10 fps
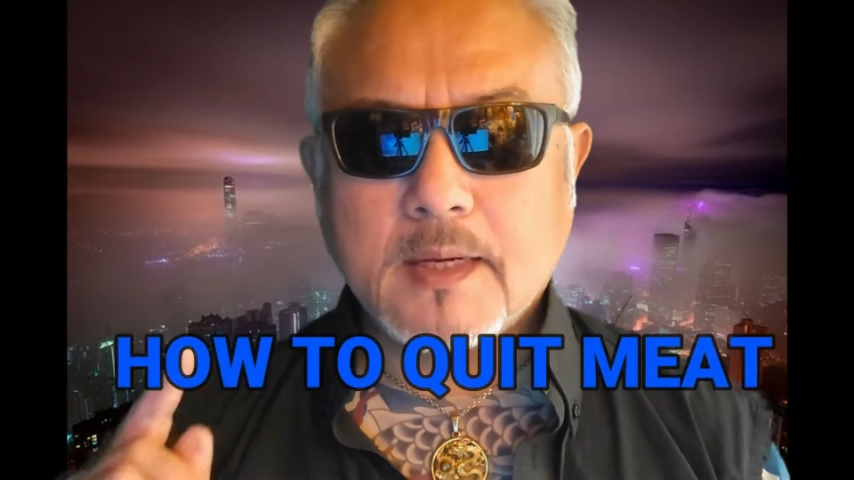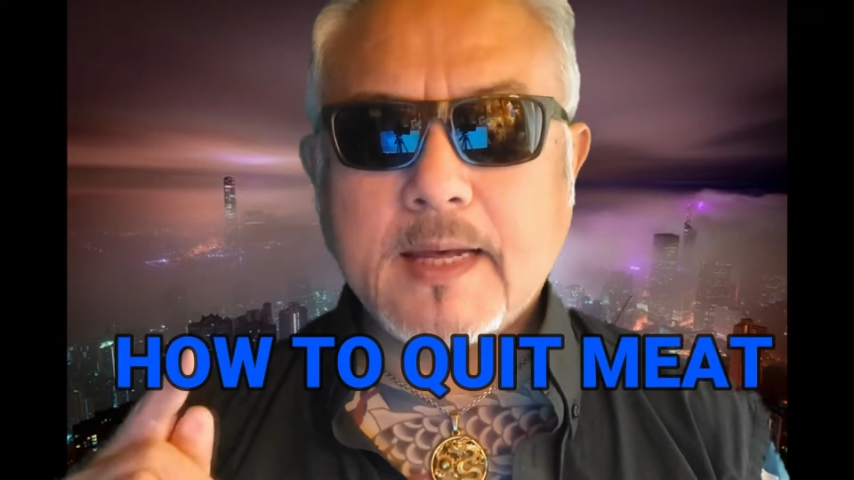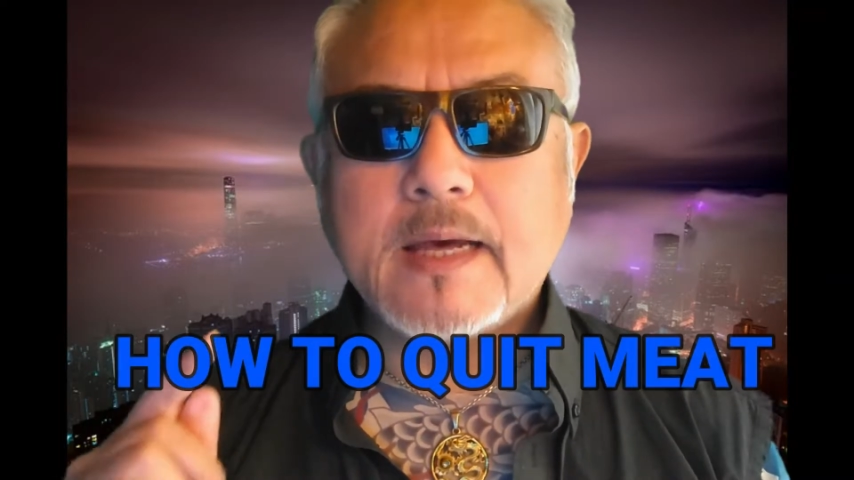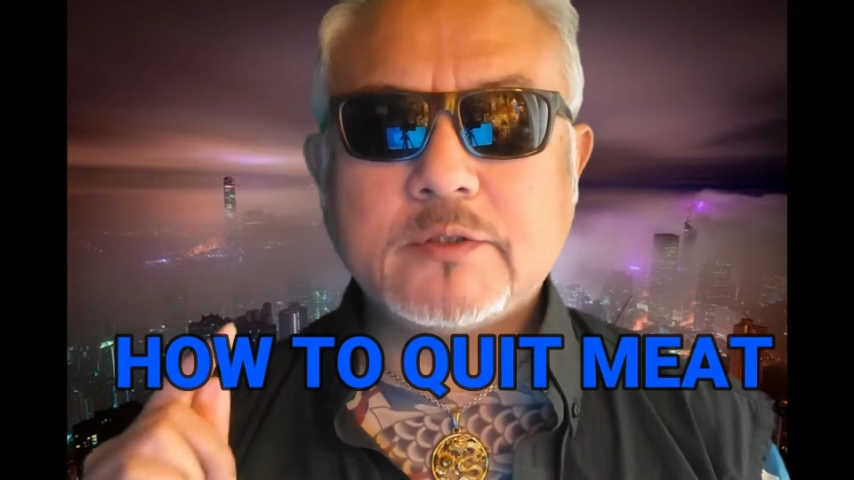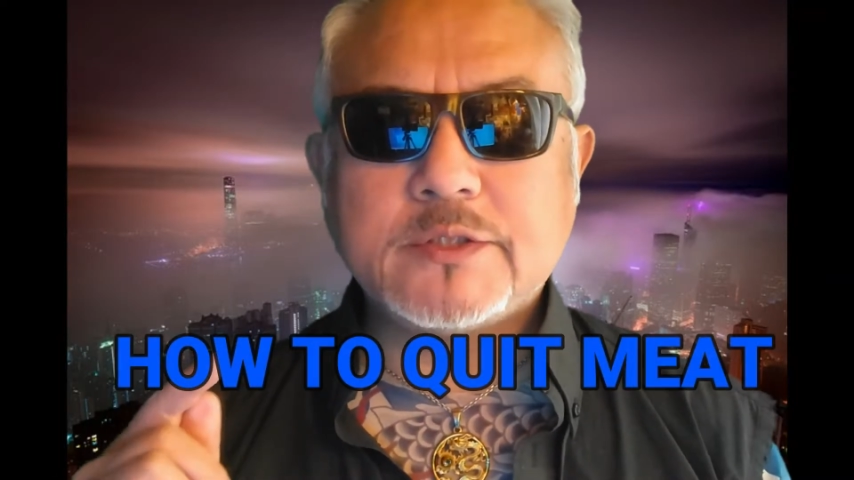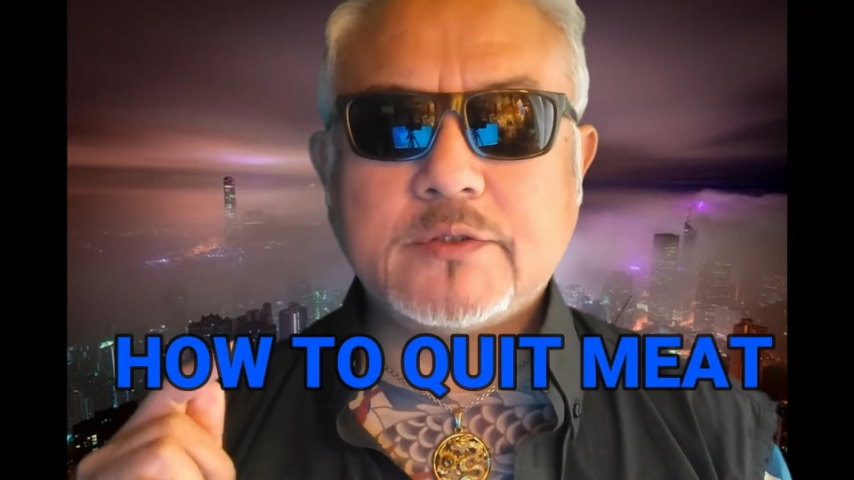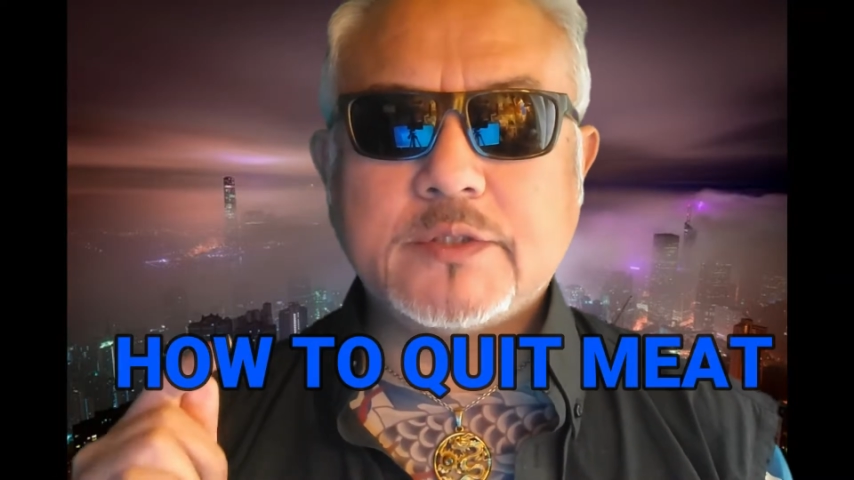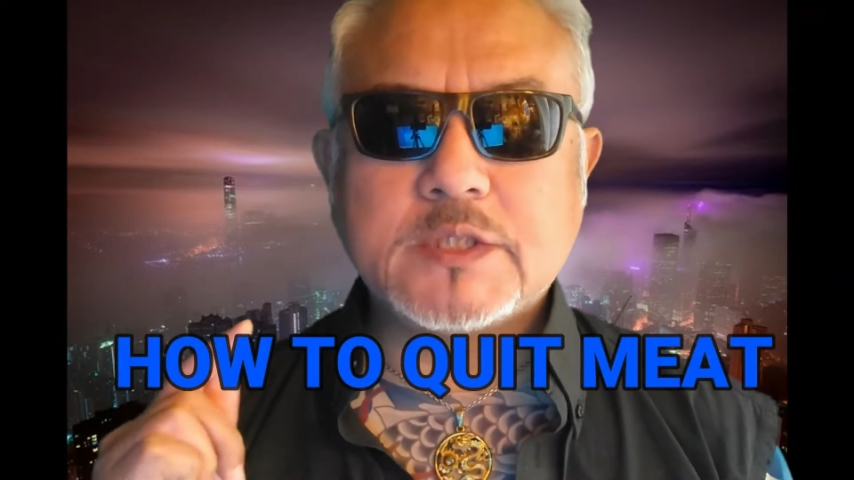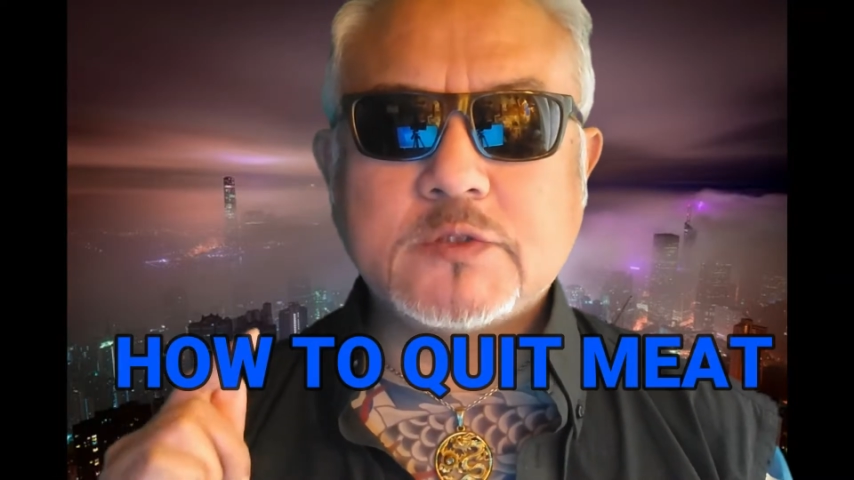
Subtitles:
how to